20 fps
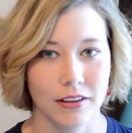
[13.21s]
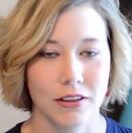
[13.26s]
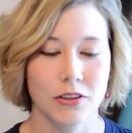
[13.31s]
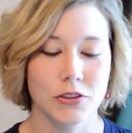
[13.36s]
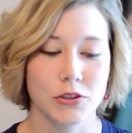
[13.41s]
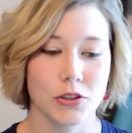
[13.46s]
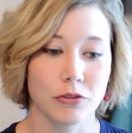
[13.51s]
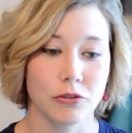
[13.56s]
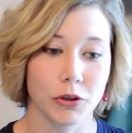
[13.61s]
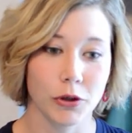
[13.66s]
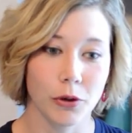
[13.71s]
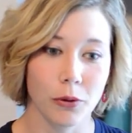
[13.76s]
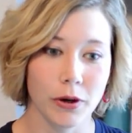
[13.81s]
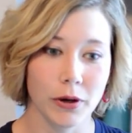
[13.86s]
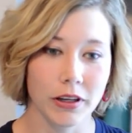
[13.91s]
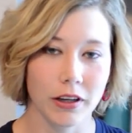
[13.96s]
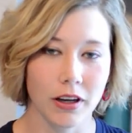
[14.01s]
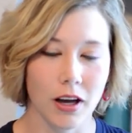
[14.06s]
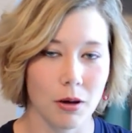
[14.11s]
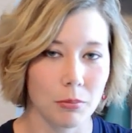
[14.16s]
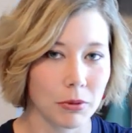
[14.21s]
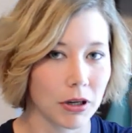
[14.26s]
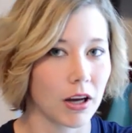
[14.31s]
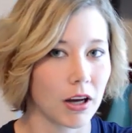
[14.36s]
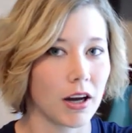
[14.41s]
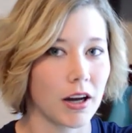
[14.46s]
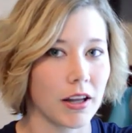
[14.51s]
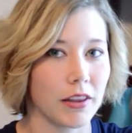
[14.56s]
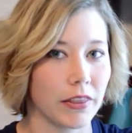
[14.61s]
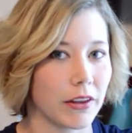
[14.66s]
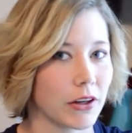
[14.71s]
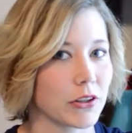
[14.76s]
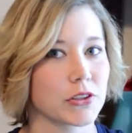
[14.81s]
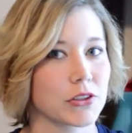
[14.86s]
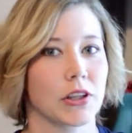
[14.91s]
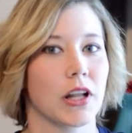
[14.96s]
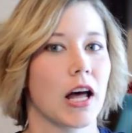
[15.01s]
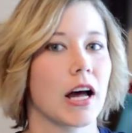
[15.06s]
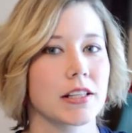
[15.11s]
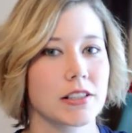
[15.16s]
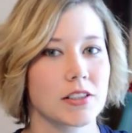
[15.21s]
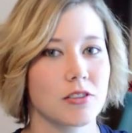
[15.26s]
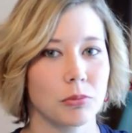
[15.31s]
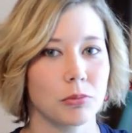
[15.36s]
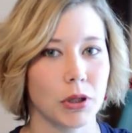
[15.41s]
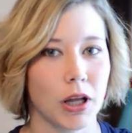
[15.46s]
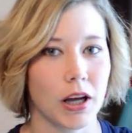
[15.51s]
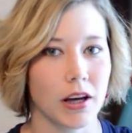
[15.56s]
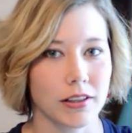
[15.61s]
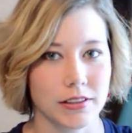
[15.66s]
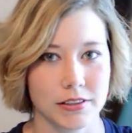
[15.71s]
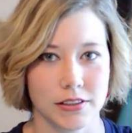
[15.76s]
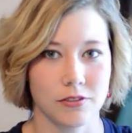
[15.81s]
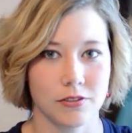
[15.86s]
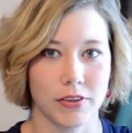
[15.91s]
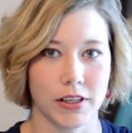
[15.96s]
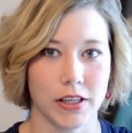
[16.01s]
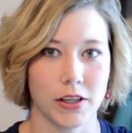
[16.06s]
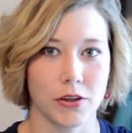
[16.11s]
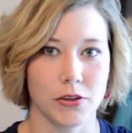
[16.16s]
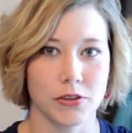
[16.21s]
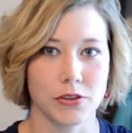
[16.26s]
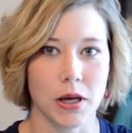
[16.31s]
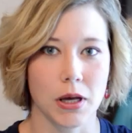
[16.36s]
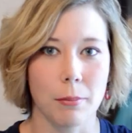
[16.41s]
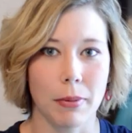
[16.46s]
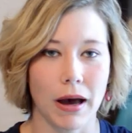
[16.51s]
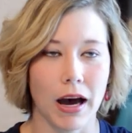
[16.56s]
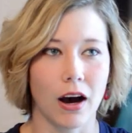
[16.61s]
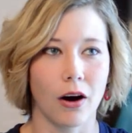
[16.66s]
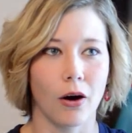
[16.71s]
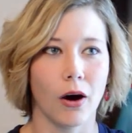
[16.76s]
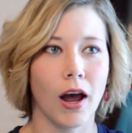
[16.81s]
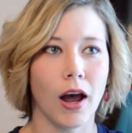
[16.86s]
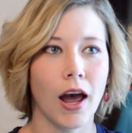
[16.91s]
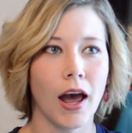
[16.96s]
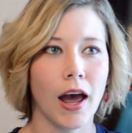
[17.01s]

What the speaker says: So if you're going to Comic-Con, there's lots of blogs and videos about